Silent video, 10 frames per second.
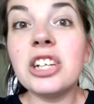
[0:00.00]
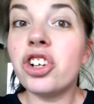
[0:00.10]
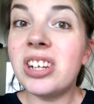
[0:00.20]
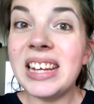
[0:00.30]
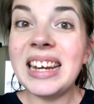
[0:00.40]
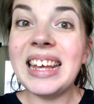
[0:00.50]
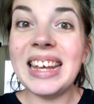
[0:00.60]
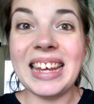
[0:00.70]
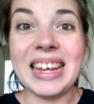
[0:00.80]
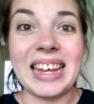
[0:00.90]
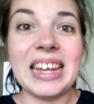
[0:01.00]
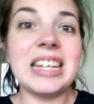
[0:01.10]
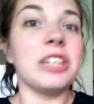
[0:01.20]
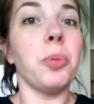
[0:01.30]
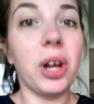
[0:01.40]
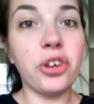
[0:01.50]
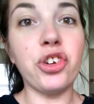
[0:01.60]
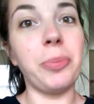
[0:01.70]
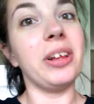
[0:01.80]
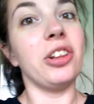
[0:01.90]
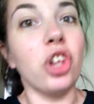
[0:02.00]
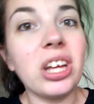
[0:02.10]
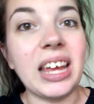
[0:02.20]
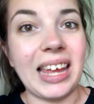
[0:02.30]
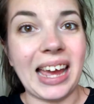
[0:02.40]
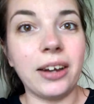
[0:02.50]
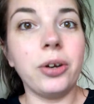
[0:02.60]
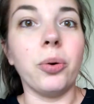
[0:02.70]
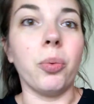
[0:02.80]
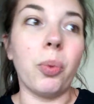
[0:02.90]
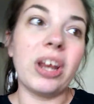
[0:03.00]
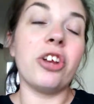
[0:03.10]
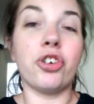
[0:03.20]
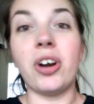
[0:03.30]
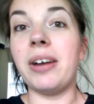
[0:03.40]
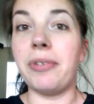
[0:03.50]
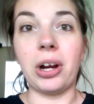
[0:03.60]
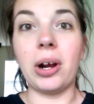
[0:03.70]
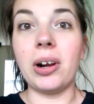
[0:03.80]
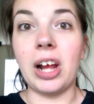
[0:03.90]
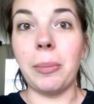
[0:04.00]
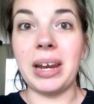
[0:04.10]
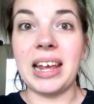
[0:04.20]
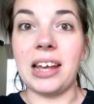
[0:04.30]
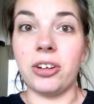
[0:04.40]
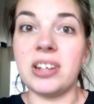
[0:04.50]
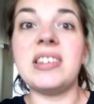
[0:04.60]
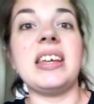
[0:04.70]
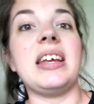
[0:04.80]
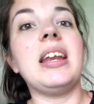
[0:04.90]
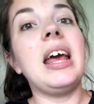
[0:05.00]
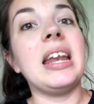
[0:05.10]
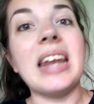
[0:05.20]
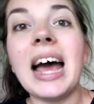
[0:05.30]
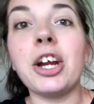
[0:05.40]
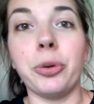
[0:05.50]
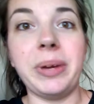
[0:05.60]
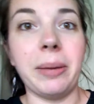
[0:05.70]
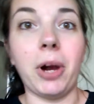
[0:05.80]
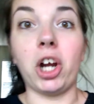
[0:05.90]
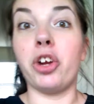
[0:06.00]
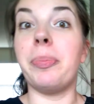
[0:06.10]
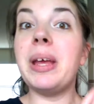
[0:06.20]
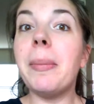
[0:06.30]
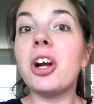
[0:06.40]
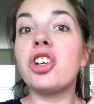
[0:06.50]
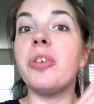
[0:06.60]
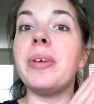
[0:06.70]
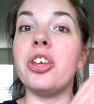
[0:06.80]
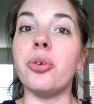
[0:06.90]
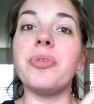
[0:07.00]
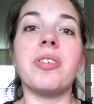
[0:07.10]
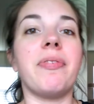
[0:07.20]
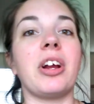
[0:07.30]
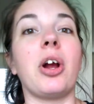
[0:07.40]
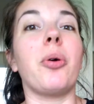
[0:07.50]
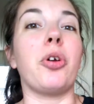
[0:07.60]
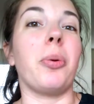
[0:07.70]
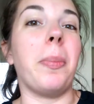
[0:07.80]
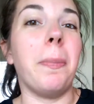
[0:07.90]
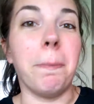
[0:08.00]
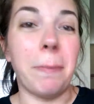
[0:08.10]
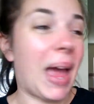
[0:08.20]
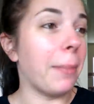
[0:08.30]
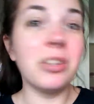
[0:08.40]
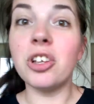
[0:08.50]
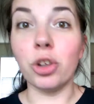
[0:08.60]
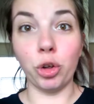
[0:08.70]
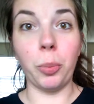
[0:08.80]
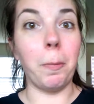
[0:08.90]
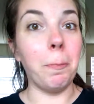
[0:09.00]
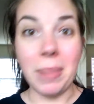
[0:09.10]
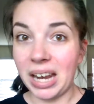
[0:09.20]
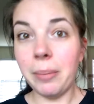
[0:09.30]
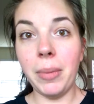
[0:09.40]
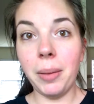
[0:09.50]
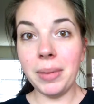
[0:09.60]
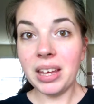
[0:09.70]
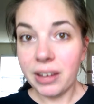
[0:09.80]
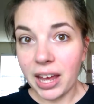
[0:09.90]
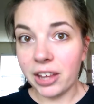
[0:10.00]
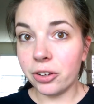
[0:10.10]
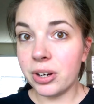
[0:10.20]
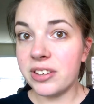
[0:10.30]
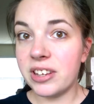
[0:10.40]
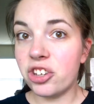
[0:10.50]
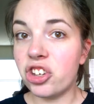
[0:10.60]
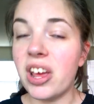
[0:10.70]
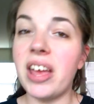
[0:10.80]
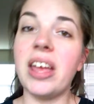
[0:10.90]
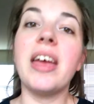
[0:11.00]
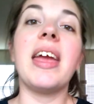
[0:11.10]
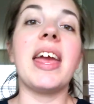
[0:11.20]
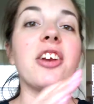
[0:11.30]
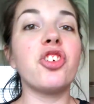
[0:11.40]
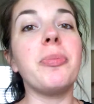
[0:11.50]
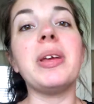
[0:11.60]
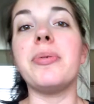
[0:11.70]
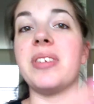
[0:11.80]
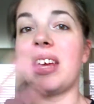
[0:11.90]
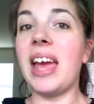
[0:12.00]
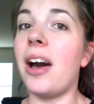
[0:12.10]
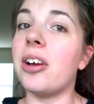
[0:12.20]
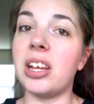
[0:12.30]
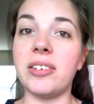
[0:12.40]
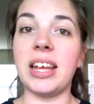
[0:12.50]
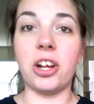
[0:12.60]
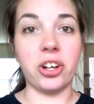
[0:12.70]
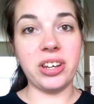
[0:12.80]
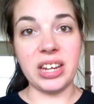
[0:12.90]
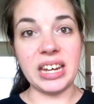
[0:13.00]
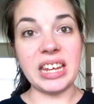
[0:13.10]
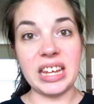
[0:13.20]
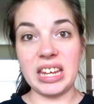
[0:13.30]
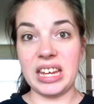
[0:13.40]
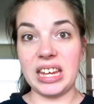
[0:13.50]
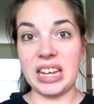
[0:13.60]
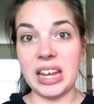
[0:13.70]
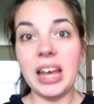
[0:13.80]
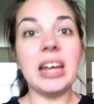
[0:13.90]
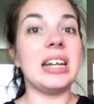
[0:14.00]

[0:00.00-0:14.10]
And your TDEE is what you should be looking at when you're trying to figure out how many calories to eat, not your BMR. Your BMR should be used to figure out your absolute minimum calories each day, and it should be used to calculate your TDEE.